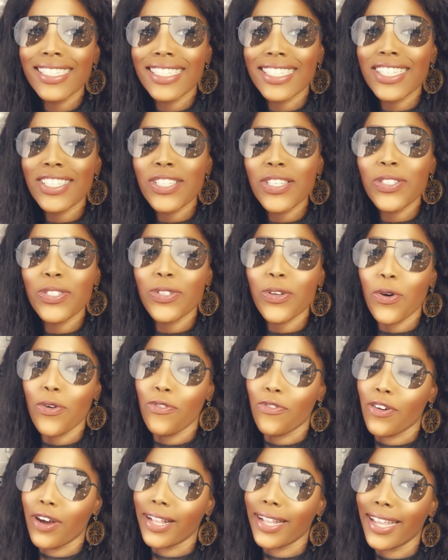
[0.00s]
this is so
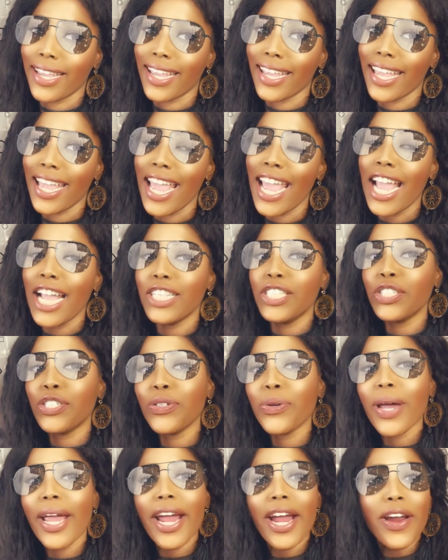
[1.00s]
funny. Did
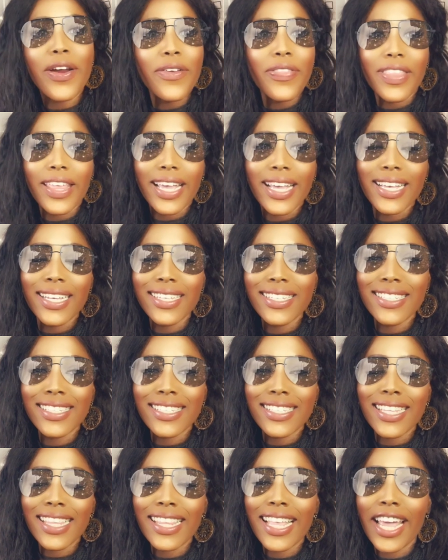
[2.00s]
you hear this?
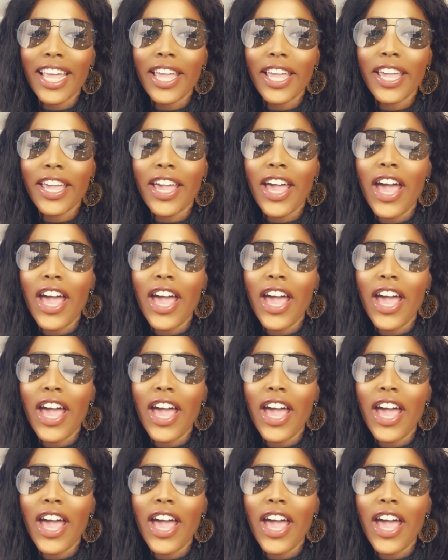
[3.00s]
Like,